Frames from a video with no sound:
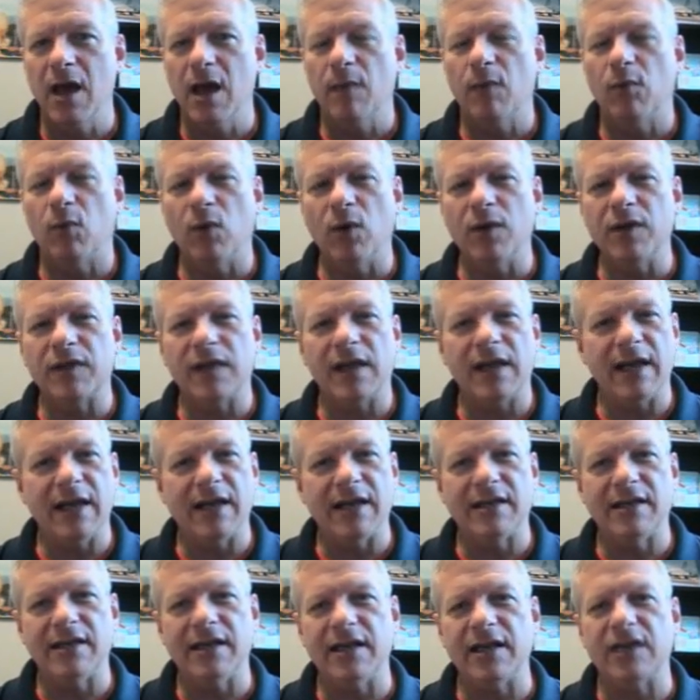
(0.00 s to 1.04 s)
But one thing he
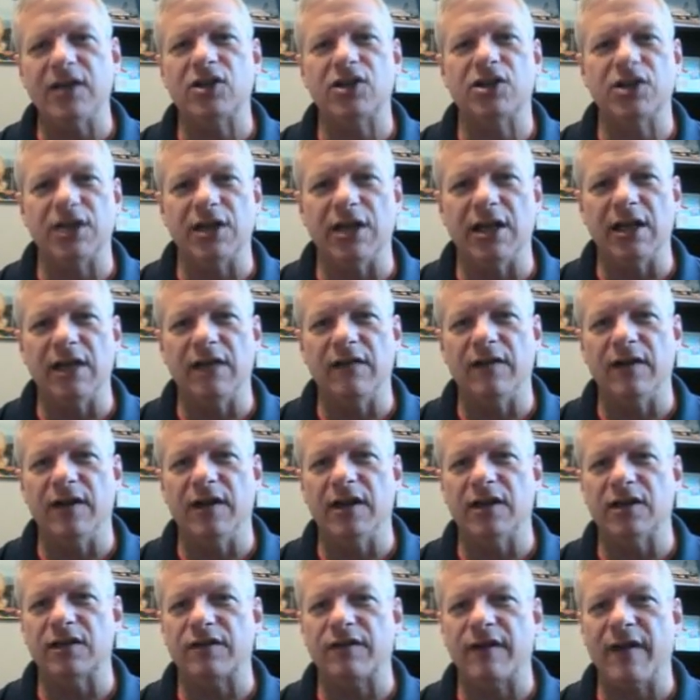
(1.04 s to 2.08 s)
did achieve in
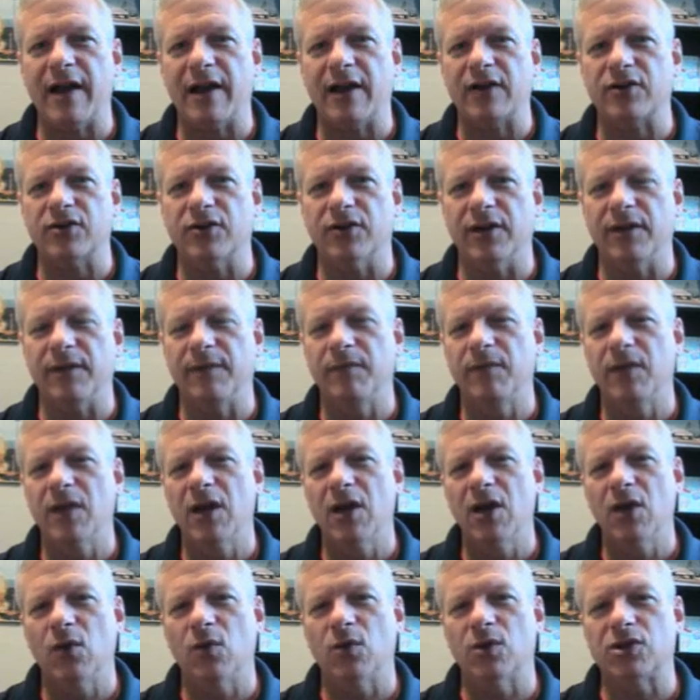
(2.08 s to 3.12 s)
his factory
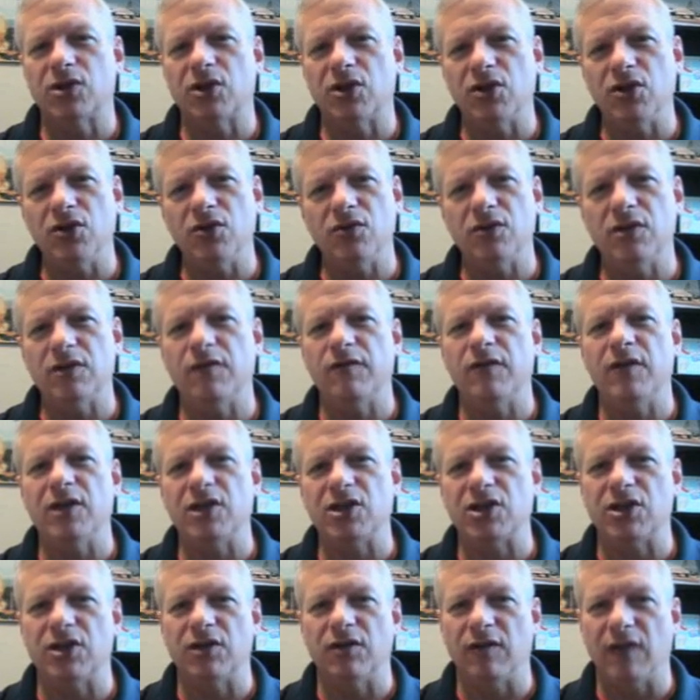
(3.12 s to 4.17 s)
was a new
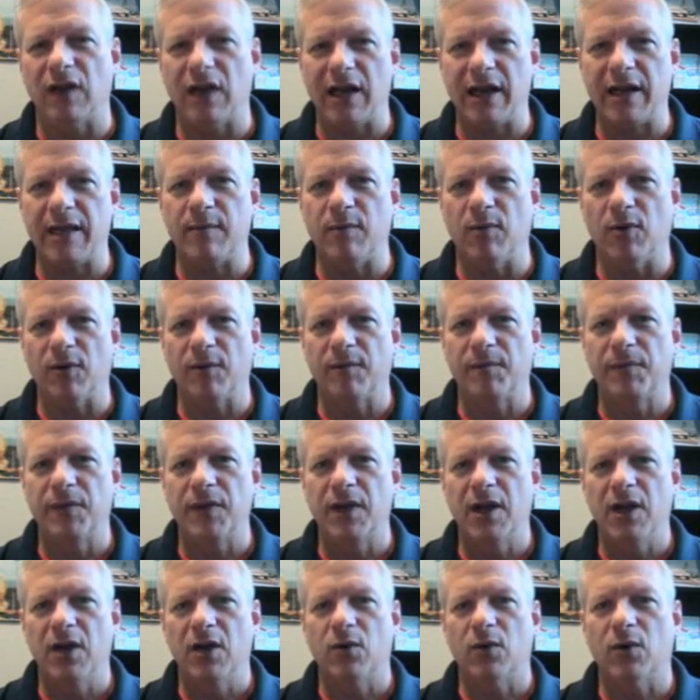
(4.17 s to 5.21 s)
division of labor,
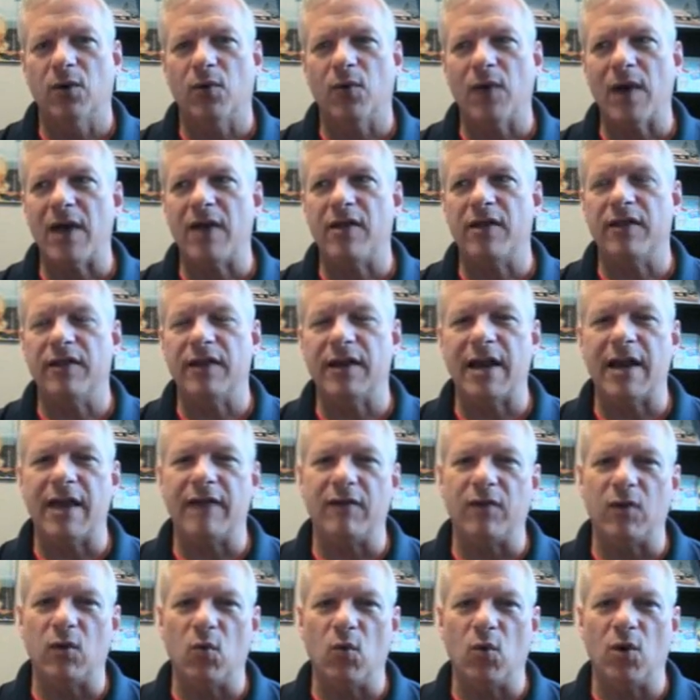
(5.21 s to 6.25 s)
where rather than
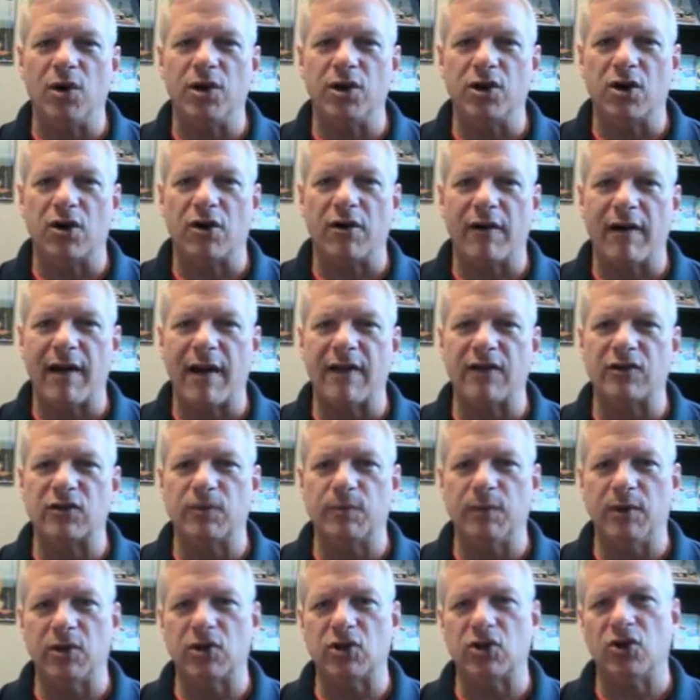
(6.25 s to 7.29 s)
having one
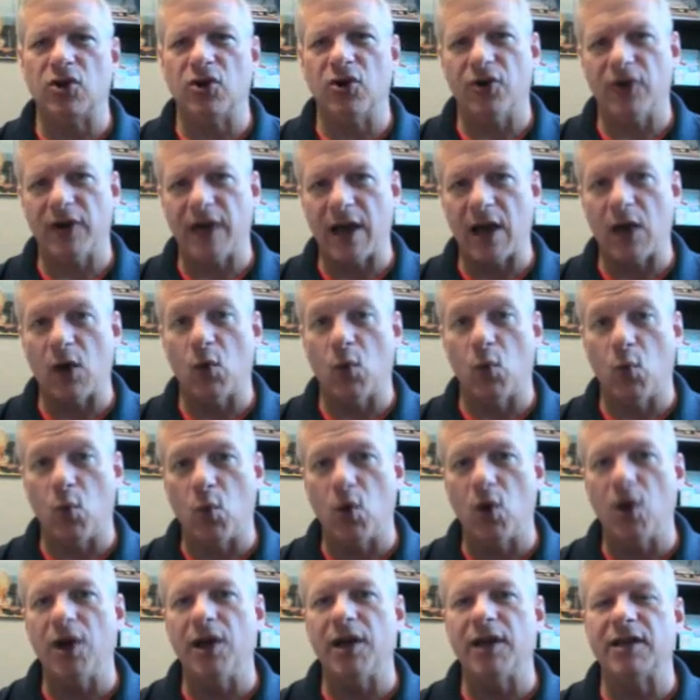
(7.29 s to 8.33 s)
craftsman turn out
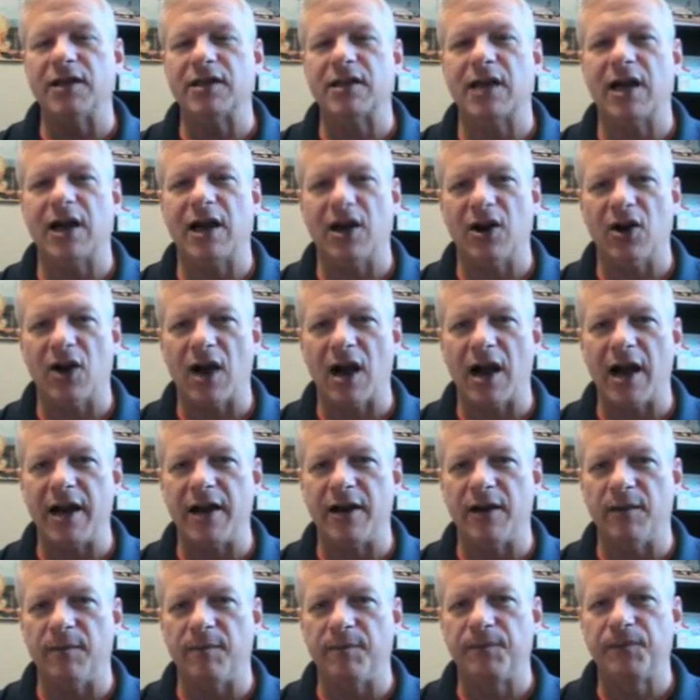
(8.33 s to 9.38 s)
one entire
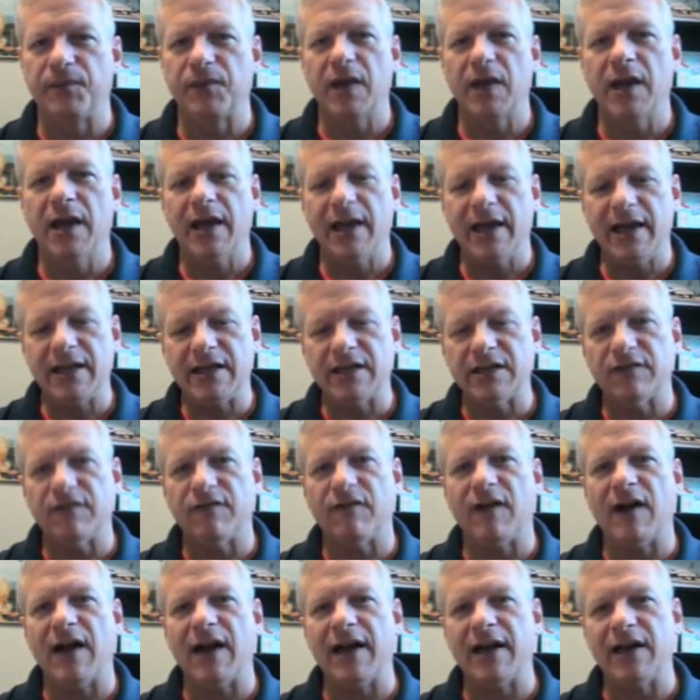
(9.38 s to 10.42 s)
item, he
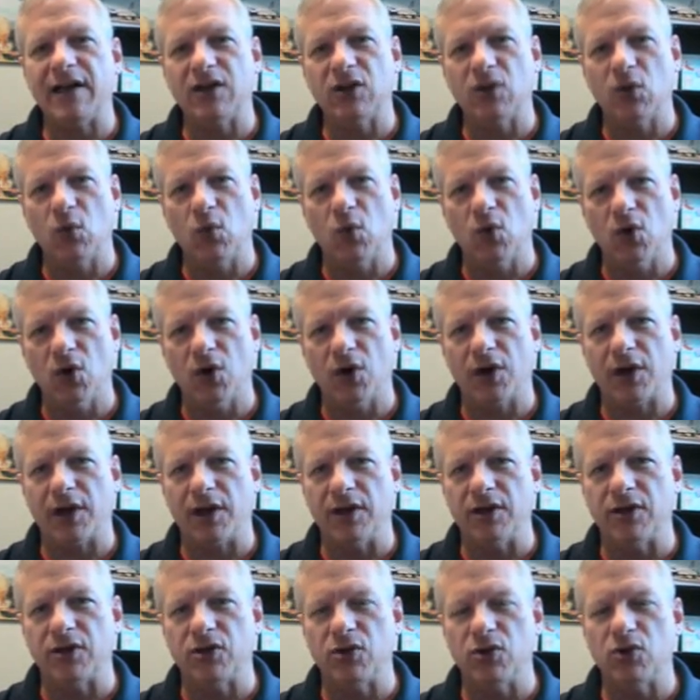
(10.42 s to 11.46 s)
divided the work
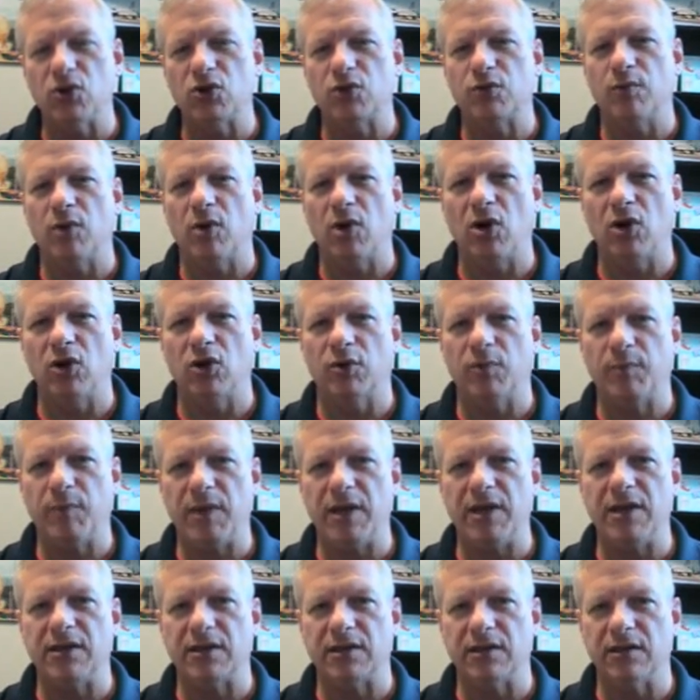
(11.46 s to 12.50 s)
into smaller
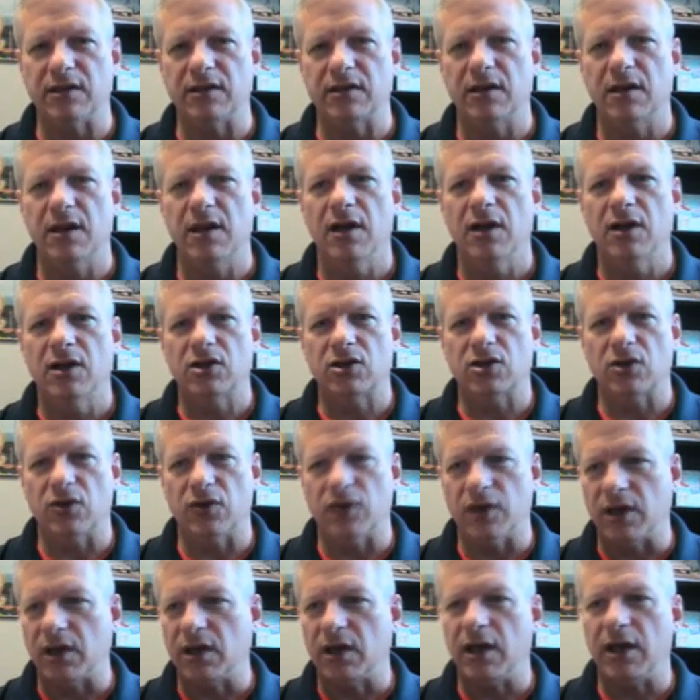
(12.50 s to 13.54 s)
pieces so
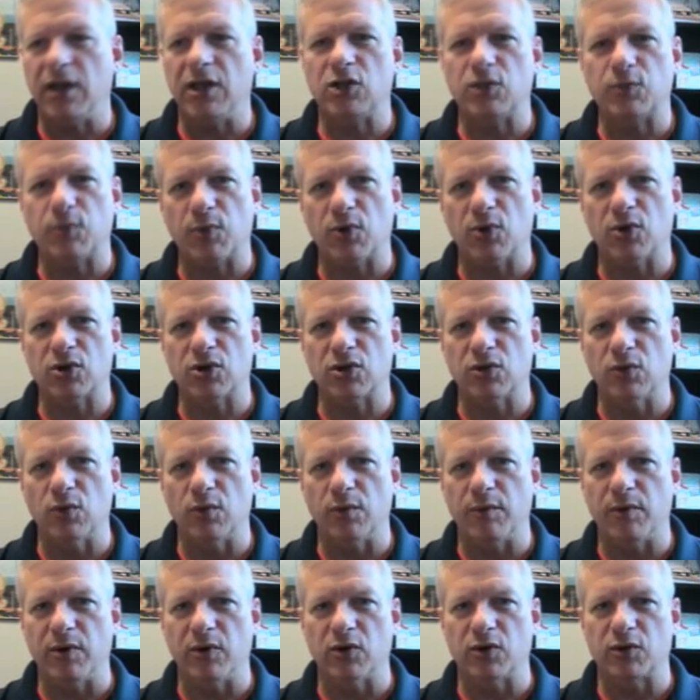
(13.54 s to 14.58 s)
that each person
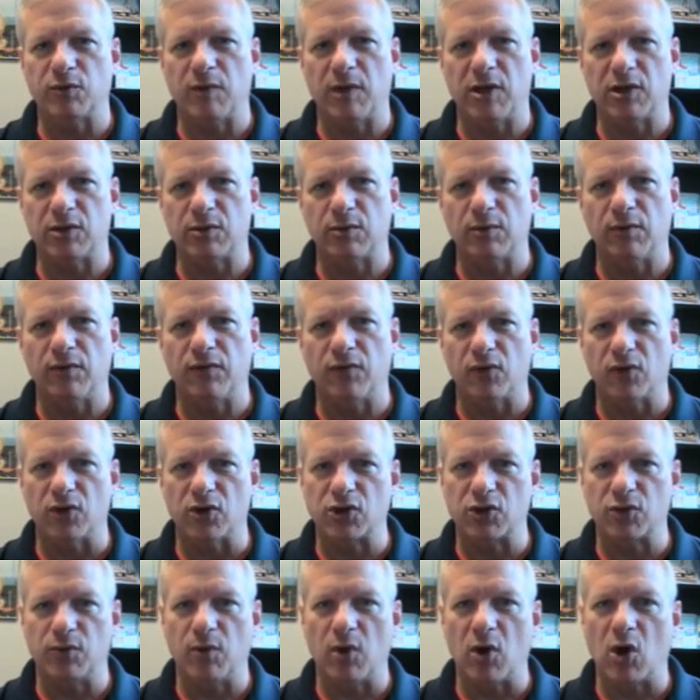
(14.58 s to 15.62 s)
would be responsible for a
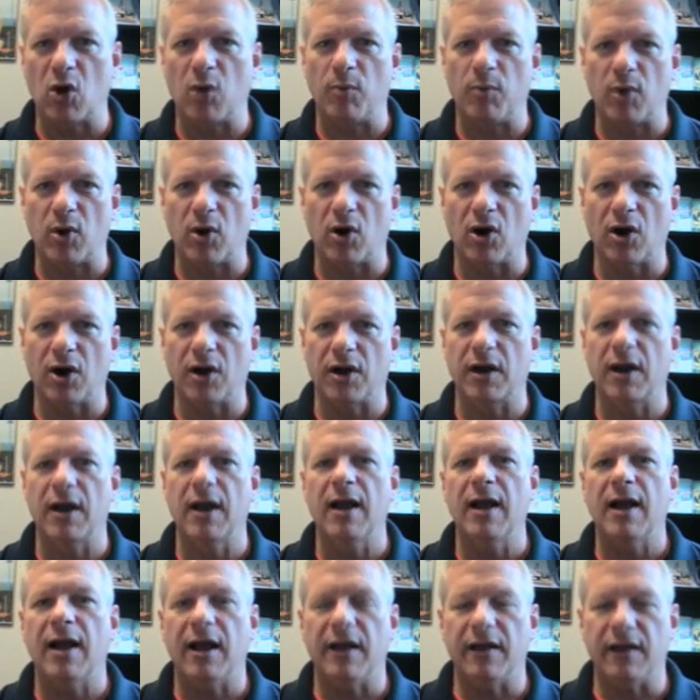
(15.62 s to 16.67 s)
small part
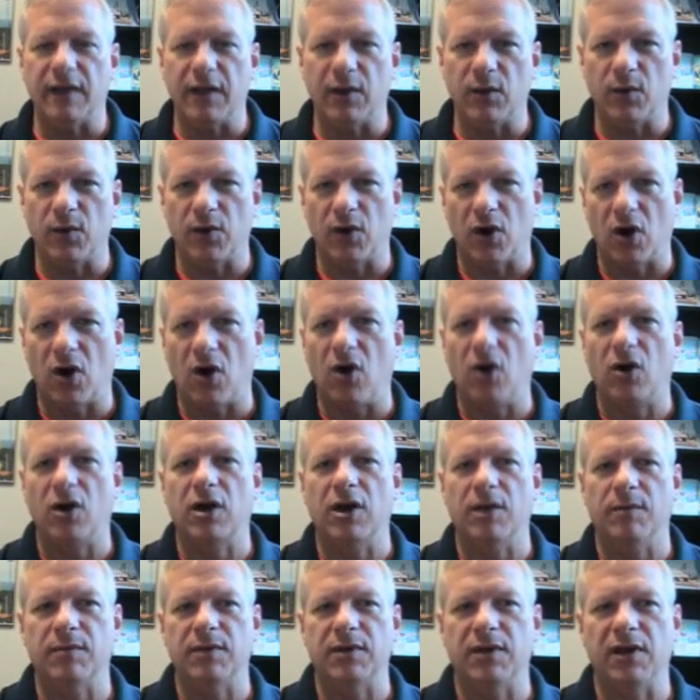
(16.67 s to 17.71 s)
and then it would all
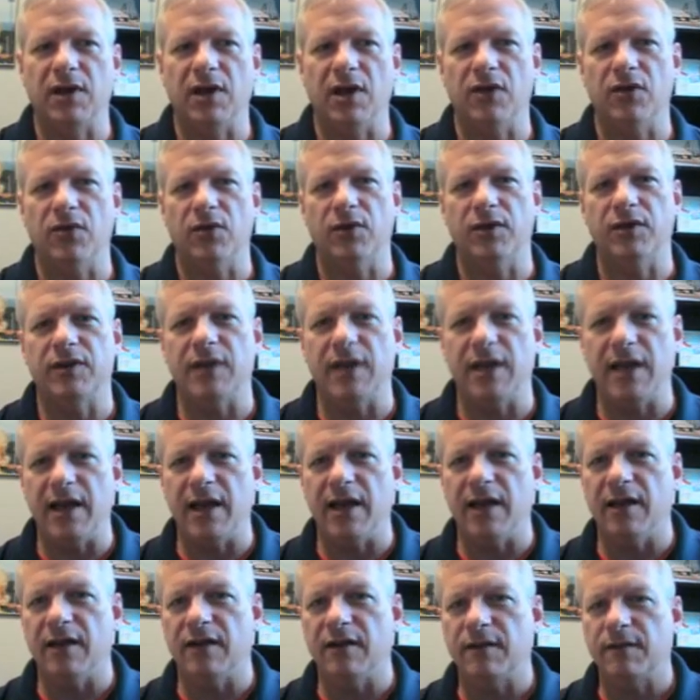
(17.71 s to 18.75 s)
come together at the
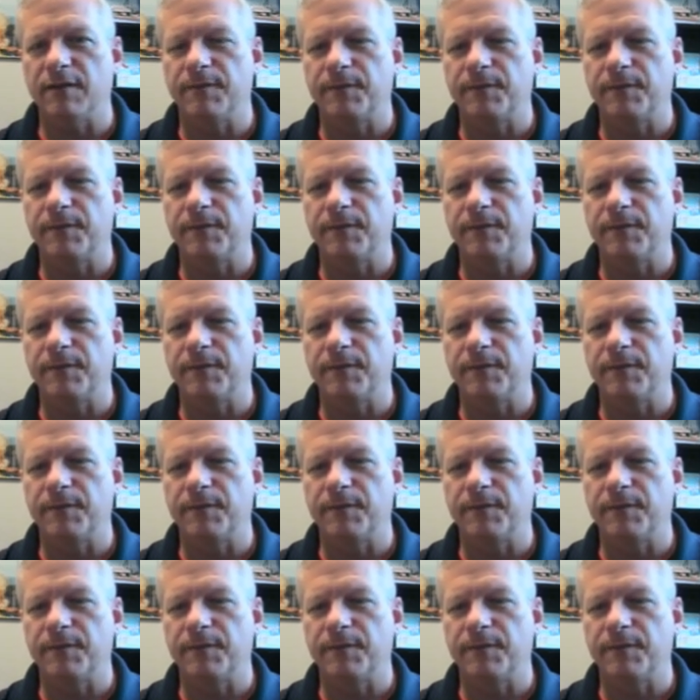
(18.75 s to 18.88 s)
end.